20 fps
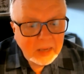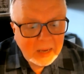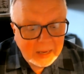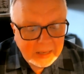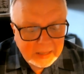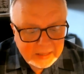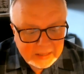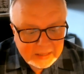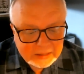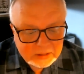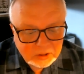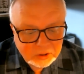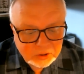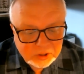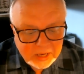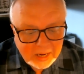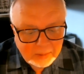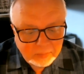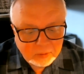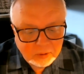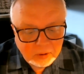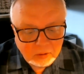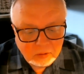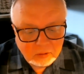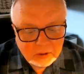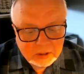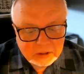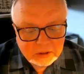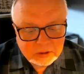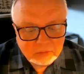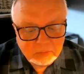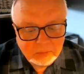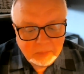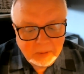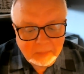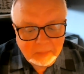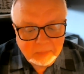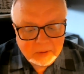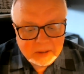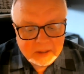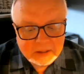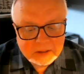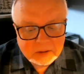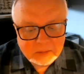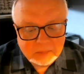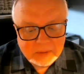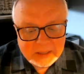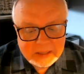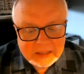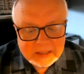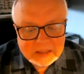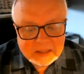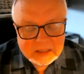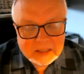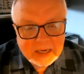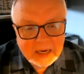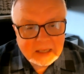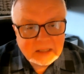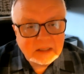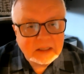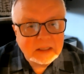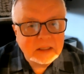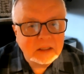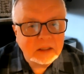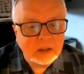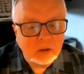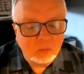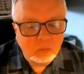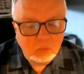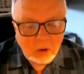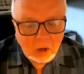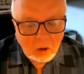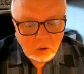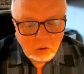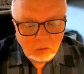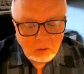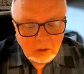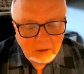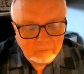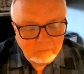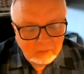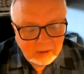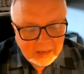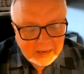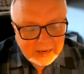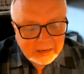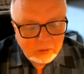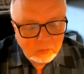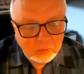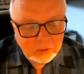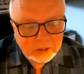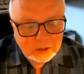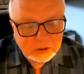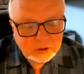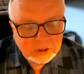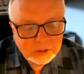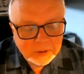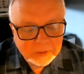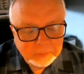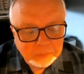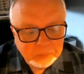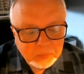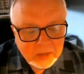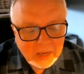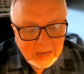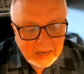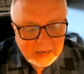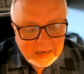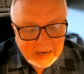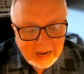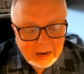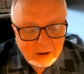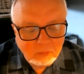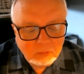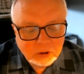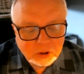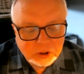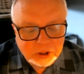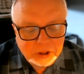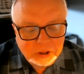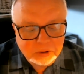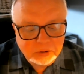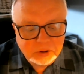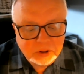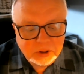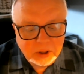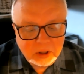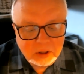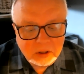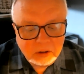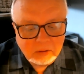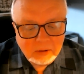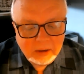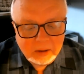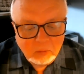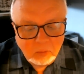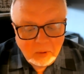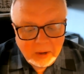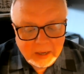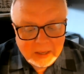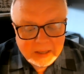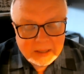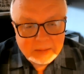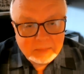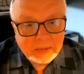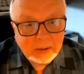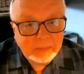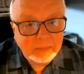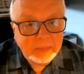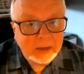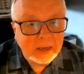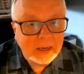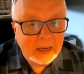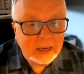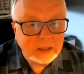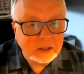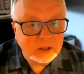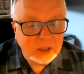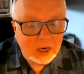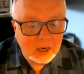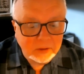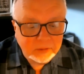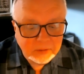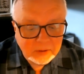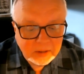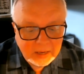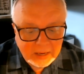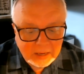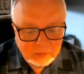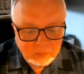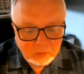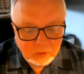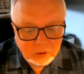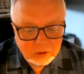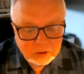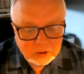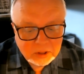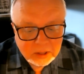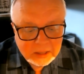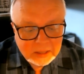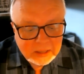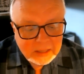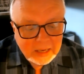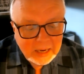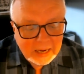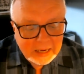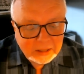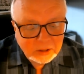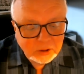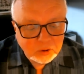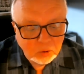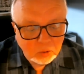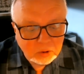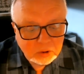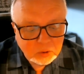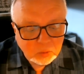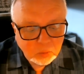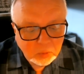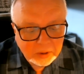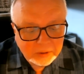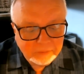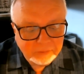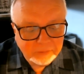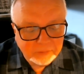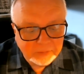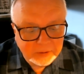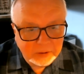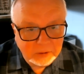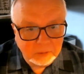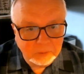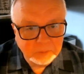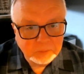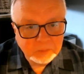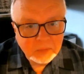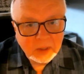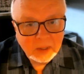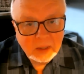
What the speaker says: And in his chapter on Christian Republicanism, he discusses the role of language and how it was used during the Great Awakening by men like Jonathan Edwards and George Whitefield.